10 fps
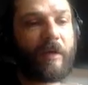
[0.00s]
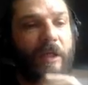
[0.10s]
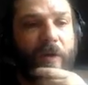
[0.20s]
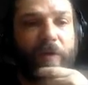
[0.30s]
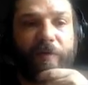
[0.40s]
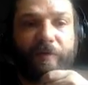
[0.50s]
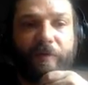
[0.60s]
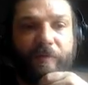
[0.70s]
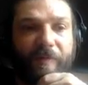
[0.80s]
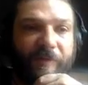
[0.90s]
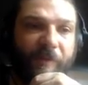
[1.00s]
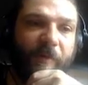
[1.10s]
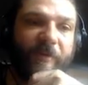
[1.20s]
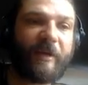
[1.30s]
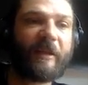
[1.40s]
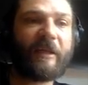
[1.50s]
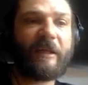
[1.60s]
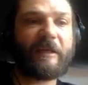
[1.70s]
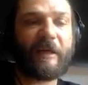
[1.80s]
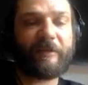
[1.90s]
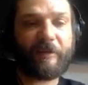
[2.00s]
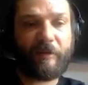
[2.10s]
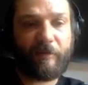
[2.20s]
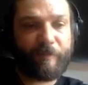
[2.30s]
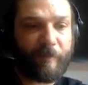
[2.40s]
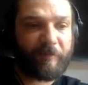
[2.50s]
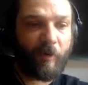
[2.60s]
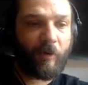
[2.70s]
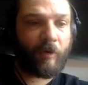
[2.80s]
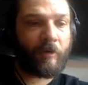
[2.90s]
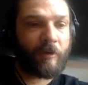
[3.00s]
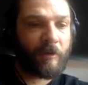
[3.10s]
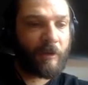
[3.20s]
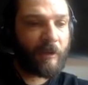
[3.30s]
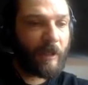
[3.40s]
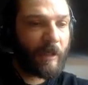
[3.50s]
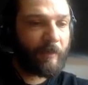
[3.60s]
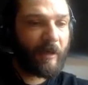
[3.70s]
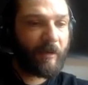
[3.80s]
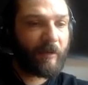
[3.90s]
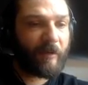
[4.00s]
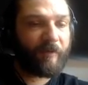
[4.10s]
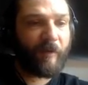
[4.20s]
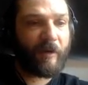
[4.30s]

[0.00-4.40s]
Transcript: I'm going to use a similar technique as I used before. And I'm going to